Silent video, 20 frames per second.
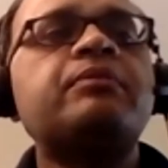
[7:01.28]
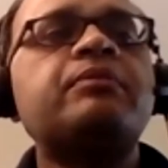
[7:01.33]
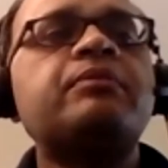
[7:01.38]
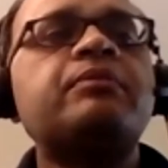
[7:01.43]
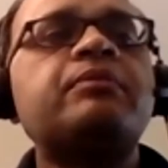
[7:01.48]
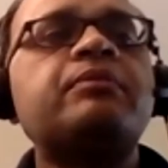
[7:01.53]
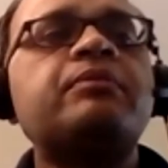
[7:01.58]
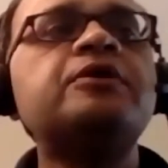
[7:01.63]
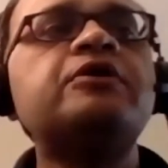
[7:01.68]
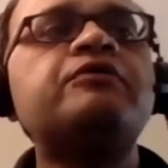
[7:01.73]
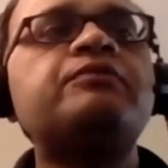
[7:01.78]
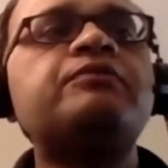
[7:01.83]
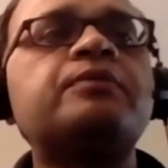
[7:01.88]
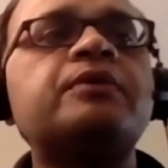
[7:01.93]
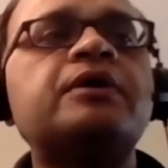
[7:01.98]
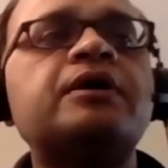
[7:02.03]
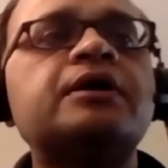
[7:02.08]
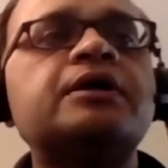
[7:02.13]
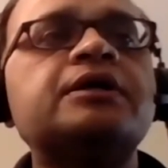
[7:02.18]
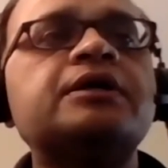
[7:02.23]
couple of
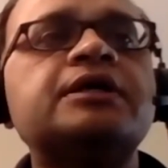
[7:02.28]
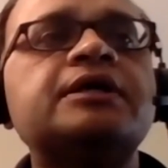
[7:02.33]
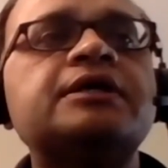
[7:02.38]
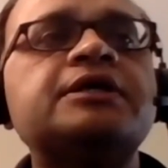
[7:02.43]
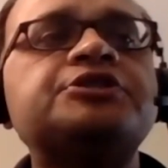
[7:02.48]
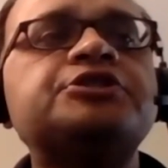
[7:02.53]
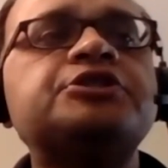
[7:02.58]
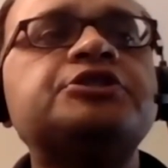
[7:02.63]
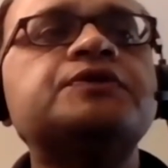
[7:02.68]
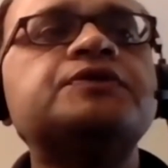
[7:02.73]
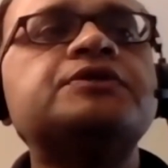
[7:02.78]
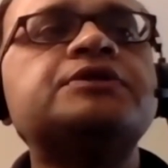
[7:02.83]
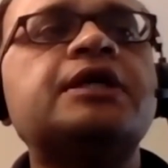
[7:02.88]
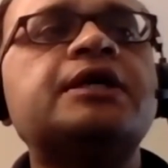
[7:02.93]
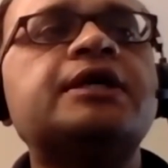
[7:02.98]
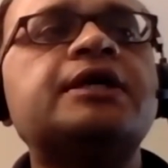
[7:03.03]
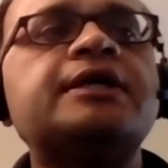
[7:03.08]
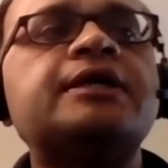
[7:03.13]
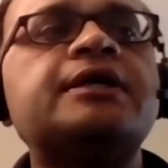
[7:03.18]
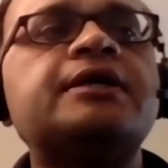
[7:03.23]
issues
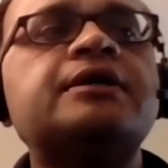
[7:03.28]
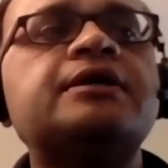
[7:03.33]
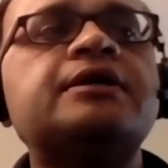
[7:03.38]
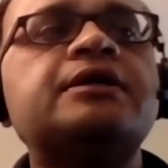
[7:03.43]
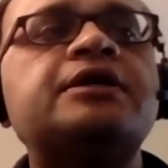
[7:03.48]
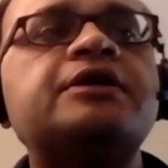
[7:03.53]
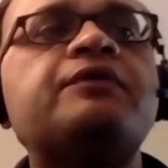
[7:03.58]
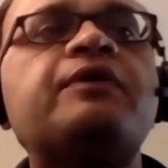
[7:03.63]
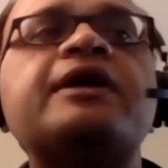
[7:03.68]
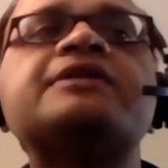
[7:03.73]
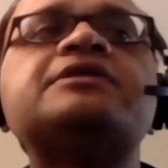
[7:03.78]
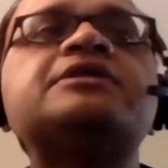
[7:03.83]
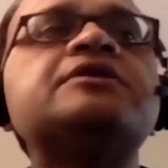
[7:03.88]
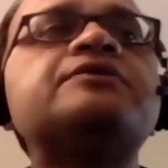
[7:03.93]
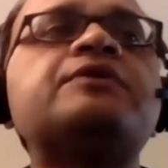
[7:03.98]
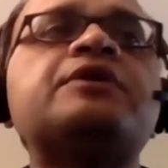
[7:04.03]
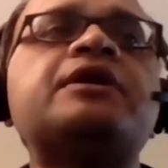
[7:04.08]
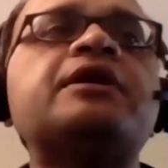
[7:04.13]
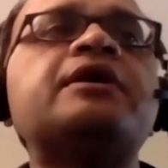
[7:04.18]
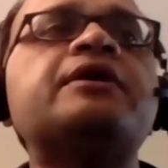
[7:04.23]
that
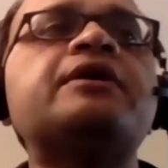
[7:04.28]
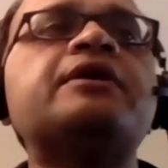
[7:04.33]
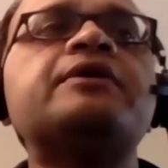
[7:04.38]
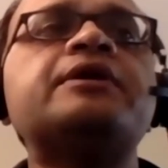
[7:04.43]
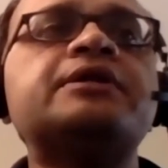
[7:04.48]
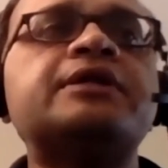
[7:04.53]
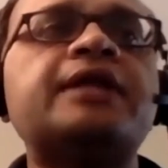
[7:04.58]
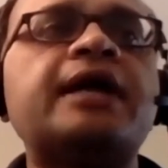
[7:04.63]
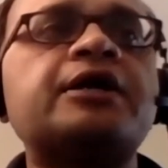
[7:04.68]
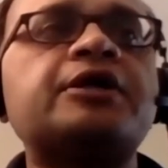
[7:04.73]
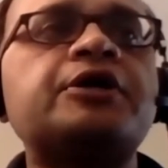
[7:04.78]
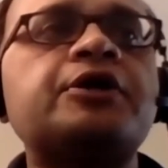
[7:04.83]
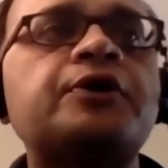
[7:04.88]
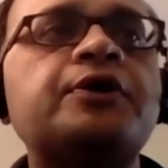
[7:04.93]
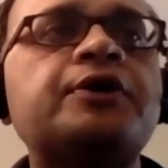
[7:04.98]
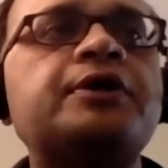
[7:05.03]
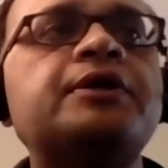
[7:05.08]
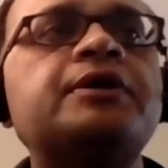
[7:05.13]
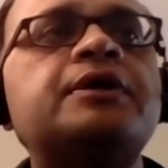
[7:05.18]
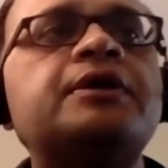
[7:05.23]
devices were never that good
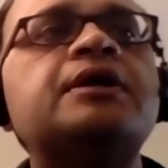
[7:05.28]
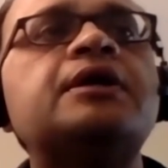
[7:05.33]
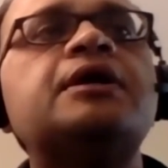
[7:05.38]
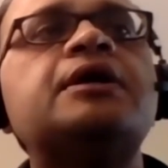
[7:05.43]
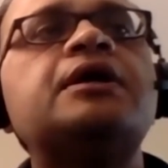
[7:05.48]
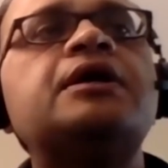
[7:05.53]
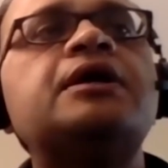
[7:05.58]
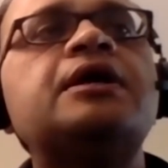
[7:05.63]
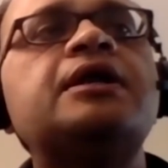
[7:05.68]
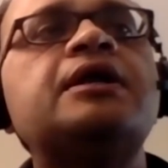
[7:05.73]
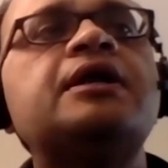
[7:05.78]
Hmm.